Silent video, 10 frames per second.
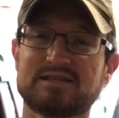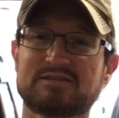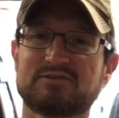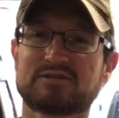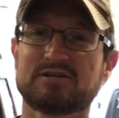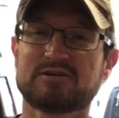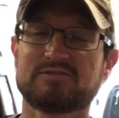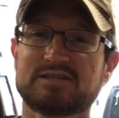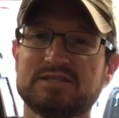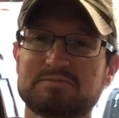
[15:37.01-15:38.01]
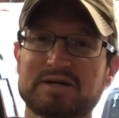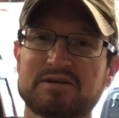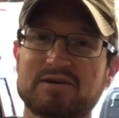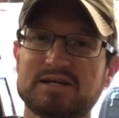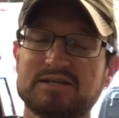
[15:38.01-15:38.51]
That took care of at least my
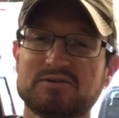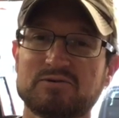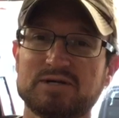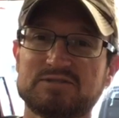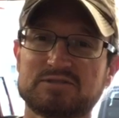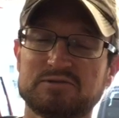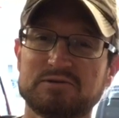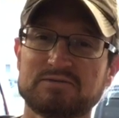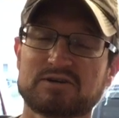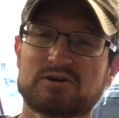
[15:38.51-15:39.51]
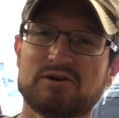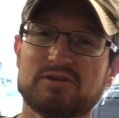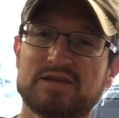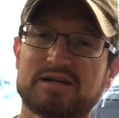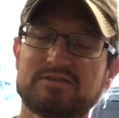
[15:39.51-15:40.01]
grinding noise, so whoever
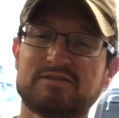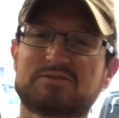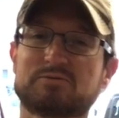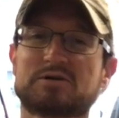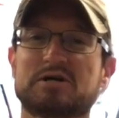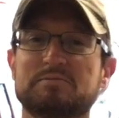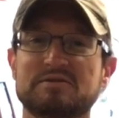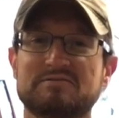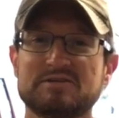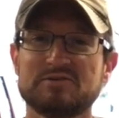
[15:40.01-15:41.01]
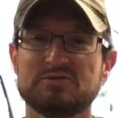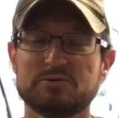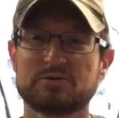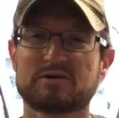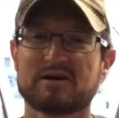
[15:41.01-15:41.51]
called that, I think there were a couple of you,
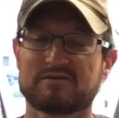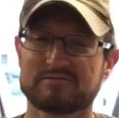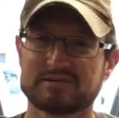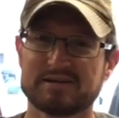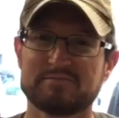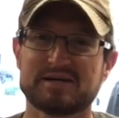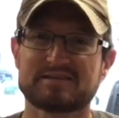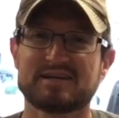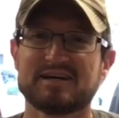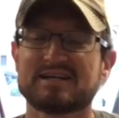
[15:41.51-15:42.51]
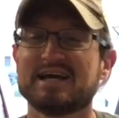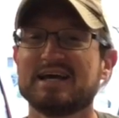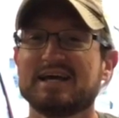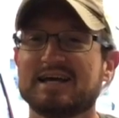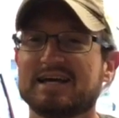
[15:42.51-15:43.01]
you were right about that,
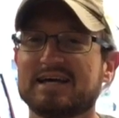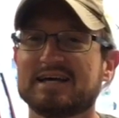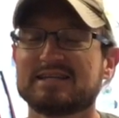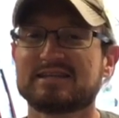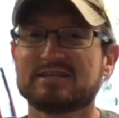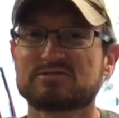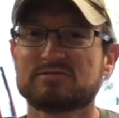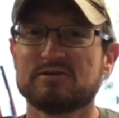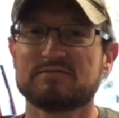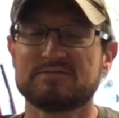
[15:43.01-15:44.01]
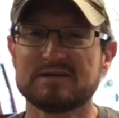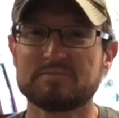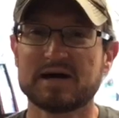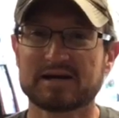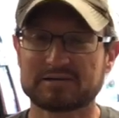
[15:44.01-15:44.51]
and thanks for all the
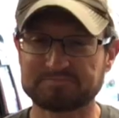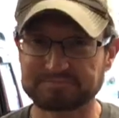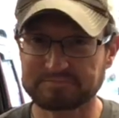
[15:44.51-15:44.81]
feedback.